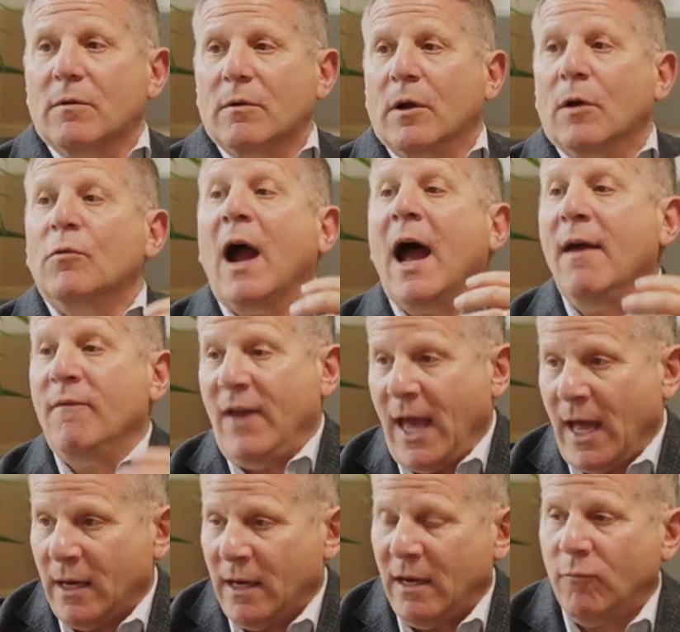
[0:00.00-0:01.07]
arrive
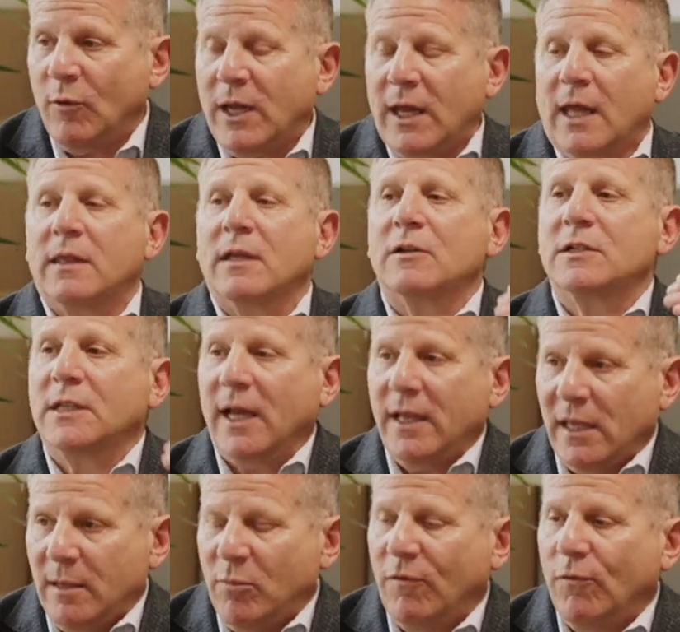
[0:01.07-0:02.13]
at, and if we can get there
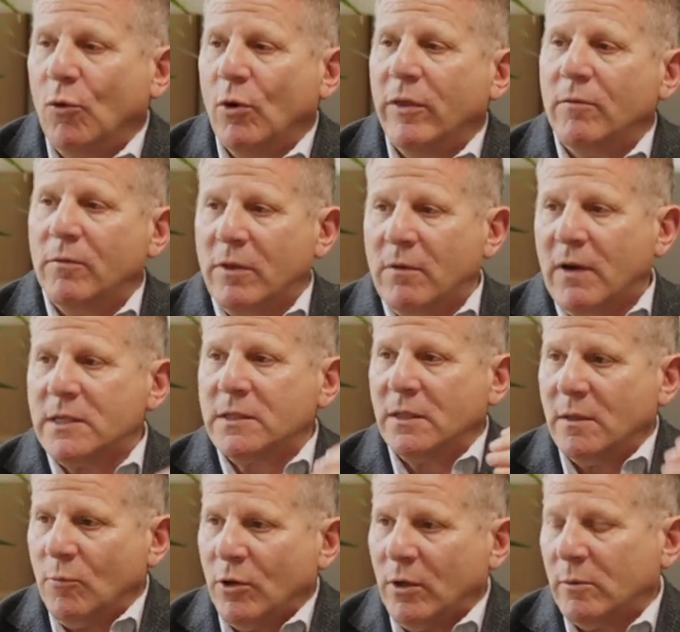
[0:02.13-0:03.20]
slightly before the rest of
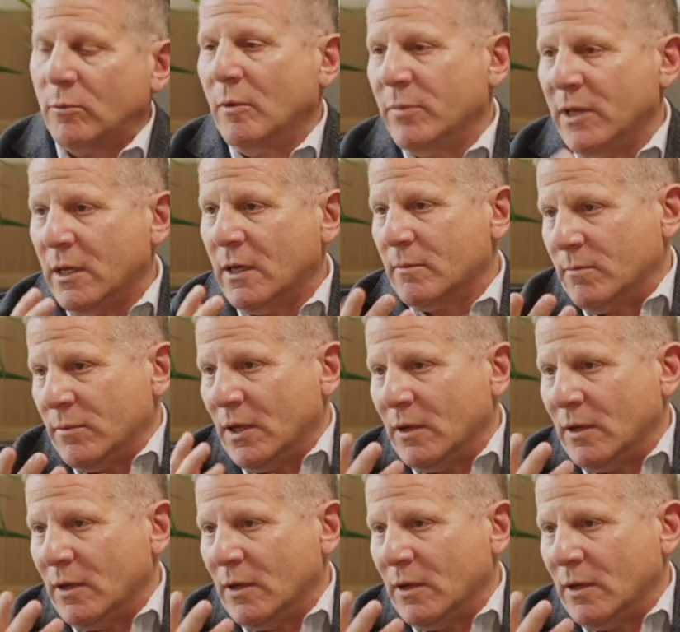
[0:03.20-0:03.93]
the world, will be a